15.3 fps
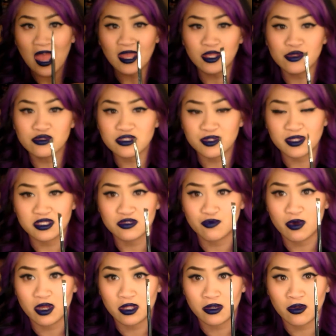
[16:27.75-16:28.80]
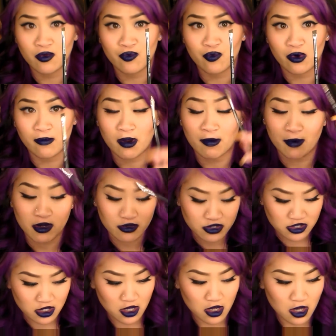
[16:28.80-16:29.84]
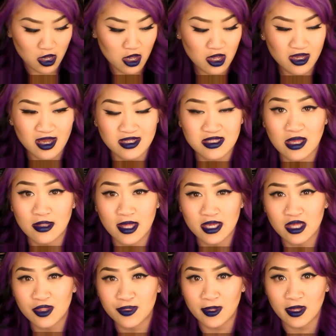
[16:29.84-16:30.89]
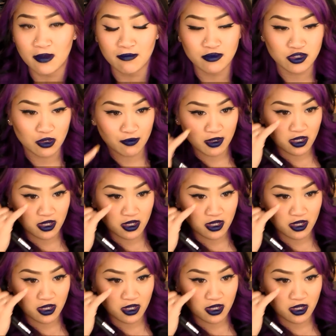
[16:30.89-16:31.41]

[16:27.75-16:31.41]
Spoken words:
I use this one for my brows because I like it thin,